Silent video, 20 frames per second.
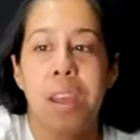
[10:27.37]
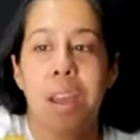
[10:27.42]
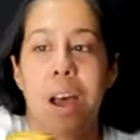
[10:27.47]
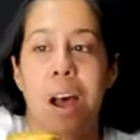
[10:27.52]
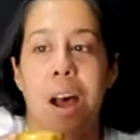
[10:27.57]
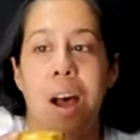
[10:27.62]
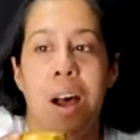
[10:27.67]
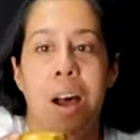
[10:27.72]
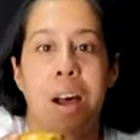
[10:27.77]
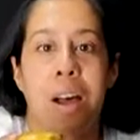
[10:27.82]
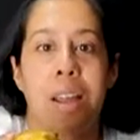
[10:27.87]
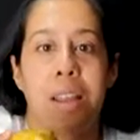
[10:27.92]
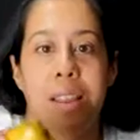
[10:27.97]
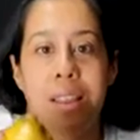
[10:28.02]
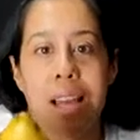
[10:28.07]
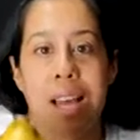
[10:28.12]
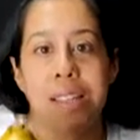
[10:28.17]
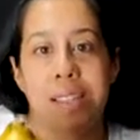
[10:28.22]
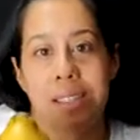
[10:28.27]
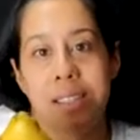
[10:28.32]

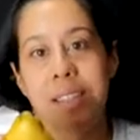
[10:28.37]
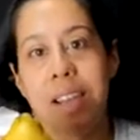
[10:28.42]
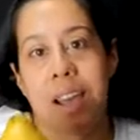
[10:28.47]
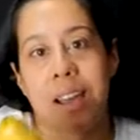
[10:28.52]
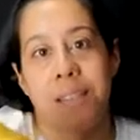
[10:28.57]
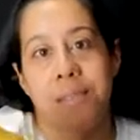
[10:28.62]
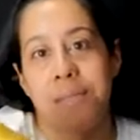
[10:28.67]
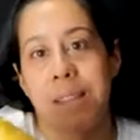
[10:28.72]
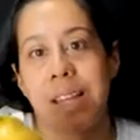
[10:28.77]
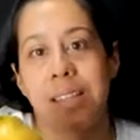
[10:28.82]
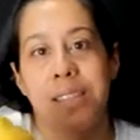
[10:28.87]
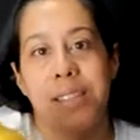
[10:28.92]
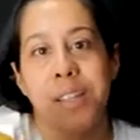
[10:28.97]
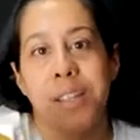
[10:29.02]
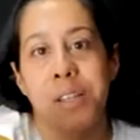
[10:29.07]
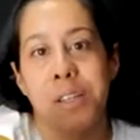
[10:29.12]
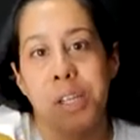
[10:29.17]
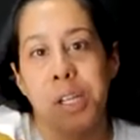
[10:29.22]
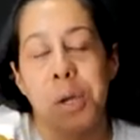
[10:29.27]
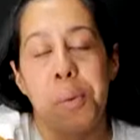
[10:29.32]
That's
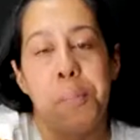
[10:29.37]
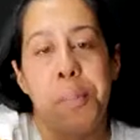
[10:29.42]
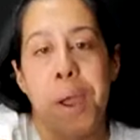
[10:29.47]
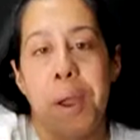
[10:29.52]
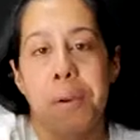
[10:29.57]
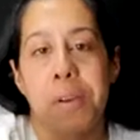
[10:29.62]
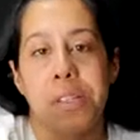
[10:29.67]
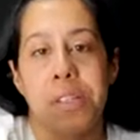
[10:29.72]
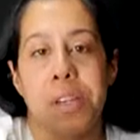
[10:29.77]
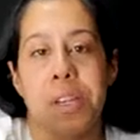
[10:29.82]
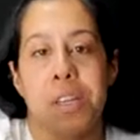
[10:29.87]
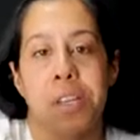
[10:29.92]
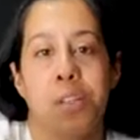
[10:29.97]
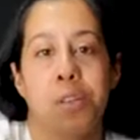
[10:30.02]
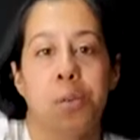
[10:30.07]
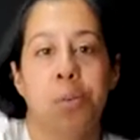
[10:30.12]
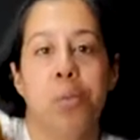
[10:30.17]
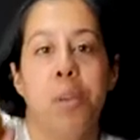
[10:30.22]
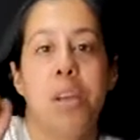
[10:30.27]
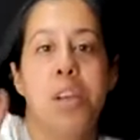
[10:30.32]
the comparison I can
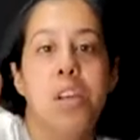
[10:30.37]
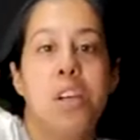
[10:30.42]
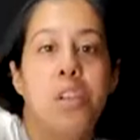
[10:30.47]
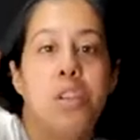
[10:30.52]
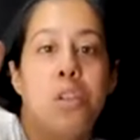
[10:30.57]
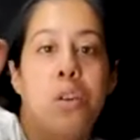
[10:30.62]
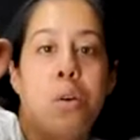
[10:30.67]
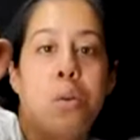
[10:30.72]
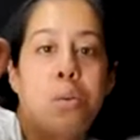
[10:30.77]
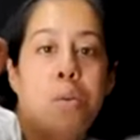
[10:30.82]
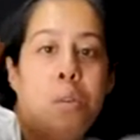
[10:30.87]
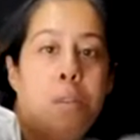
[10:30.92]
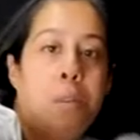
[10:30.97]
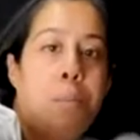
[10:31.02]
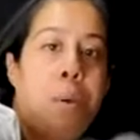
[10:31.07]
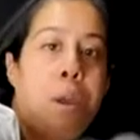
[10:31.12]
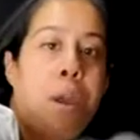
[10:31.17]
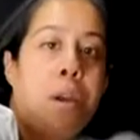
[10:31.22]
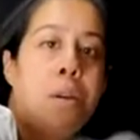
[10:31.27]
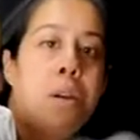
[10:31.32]
do. So the
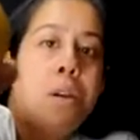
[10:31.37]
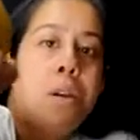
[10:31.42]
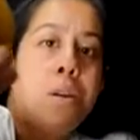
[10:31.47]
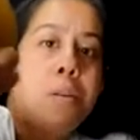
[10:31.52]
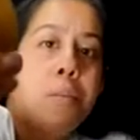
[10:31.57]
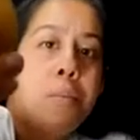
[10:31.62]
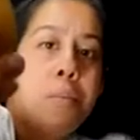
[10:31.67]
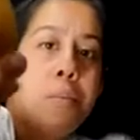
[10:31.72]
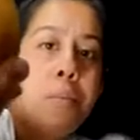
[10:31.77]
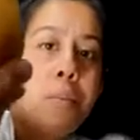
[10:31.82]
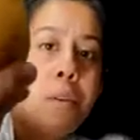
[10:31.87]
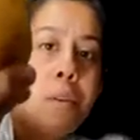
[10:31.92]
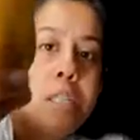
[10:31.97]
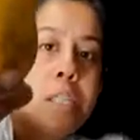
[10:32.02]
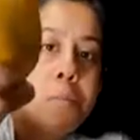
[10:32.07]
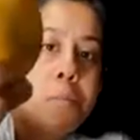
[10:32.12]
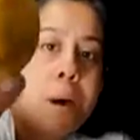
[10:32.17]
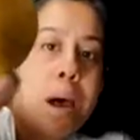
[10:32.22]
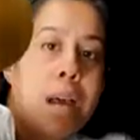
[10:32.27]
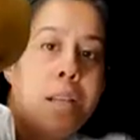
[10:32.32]
pear here,
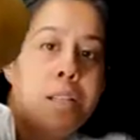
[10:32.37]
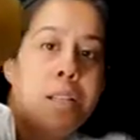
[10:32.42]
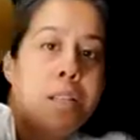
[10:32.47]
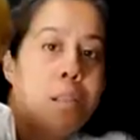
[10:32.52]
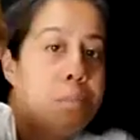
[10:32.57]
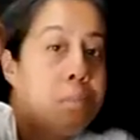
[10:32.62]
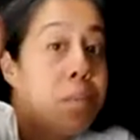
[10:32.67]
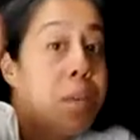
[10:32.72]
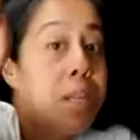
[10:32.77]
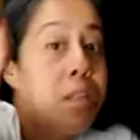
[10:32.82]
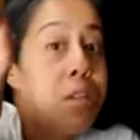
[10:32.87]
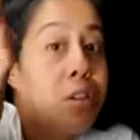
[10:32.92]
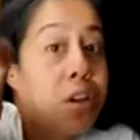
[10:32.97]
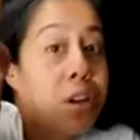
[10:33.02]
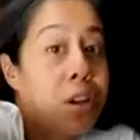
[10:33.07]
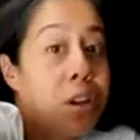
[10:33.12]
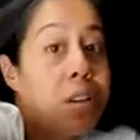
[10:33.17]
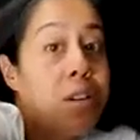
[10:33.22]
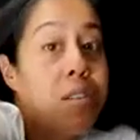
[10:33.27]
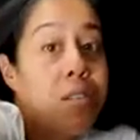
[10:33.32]
spots mean
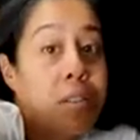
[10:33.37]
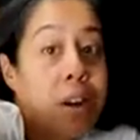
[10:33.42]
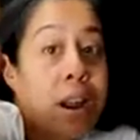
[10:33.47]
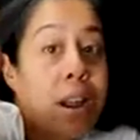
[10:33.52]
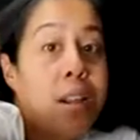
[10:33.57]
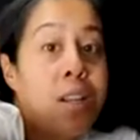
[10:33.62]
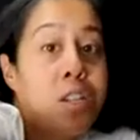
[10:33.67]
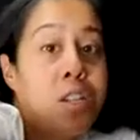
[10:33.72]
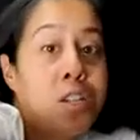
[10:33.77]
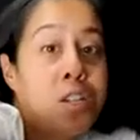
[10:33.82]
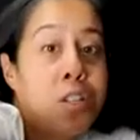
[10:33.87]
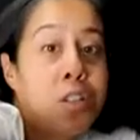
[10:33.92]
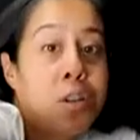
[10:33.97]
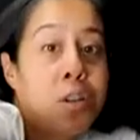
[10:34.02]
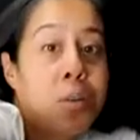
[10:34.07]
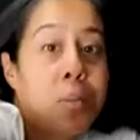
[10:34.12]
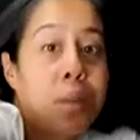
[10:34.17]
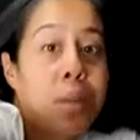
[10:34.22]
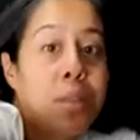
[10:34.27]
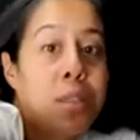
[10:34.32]
good, right?
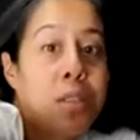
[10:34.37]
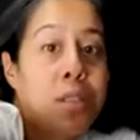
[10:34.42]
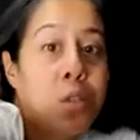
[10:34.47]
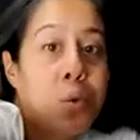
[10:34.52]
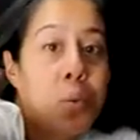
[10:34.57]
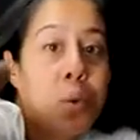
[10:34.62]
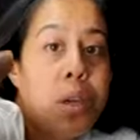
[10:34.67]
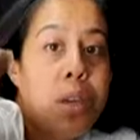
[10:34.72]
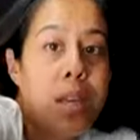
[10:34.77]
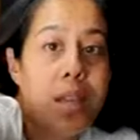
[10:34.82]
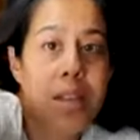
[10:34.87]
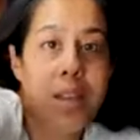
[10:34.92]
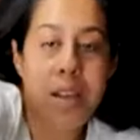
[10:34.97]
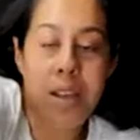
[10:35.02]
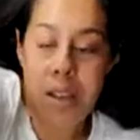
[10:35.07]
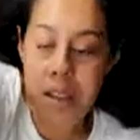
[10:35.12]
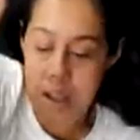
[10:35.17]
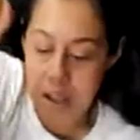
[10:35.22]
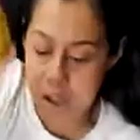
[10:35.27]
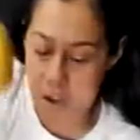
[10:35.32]
Sugar means sweet.
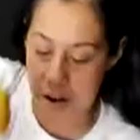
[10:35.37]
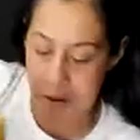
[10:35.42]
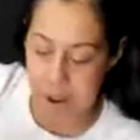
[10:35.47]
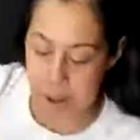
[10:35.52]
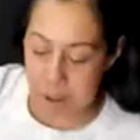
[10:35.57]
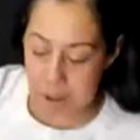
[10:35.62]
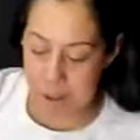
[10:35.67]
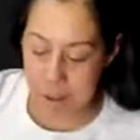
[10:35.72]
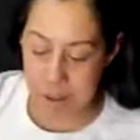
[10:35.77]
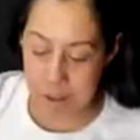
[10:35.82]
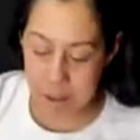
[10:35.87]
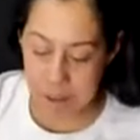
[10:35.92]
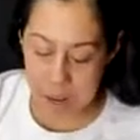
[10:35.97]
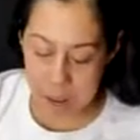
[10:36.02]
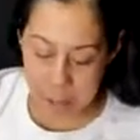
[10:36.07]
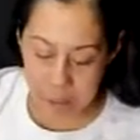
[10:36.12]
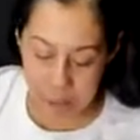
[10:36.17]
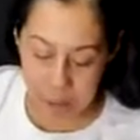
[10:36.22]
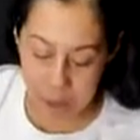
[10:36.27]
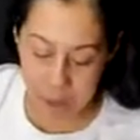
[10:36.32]
All right, now
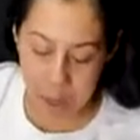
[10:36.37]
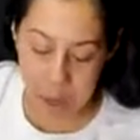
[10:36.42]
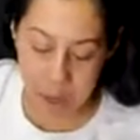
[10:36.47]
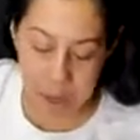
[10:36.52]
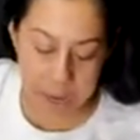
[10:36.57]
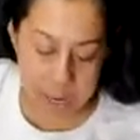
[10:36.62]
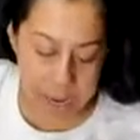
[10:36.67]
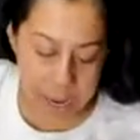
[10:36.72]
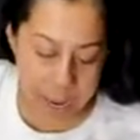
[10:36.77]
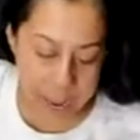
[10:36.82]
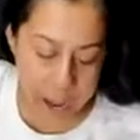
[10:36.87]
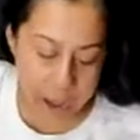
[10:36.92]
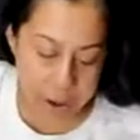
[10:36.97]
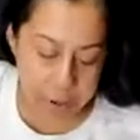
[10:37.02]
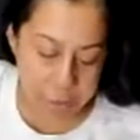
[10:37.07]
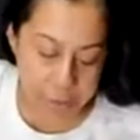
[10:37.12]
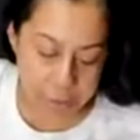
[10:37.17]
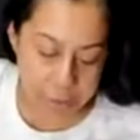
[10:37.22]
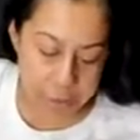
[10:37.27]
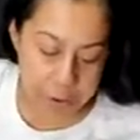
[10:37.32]
I'm gonna cut it in
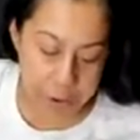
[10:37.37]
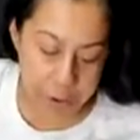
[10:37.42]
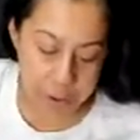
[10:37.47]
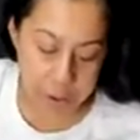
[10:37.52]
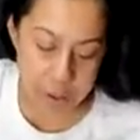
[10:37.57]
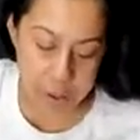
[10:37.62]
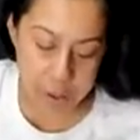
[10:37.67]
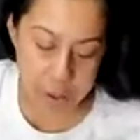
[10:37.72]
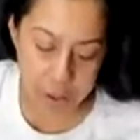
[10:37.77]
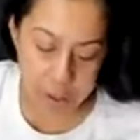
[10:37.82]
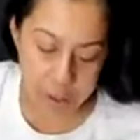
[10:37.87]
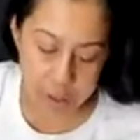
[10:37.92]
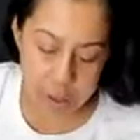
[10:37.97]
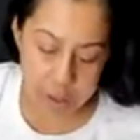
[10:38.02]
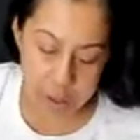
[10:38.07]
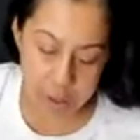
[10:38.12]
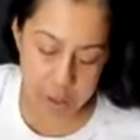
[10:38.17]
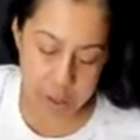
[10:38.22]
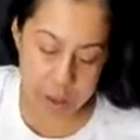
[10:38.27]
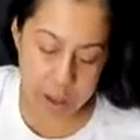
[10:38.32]
half. I
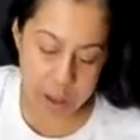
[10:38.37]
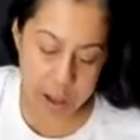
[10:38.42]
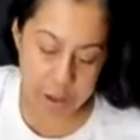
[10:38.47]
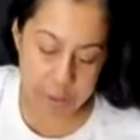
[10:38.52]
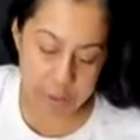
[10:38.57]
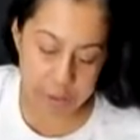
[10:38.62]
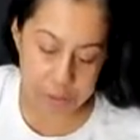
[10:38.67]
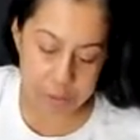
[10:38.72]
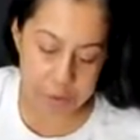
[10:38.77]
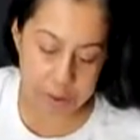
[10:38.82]
have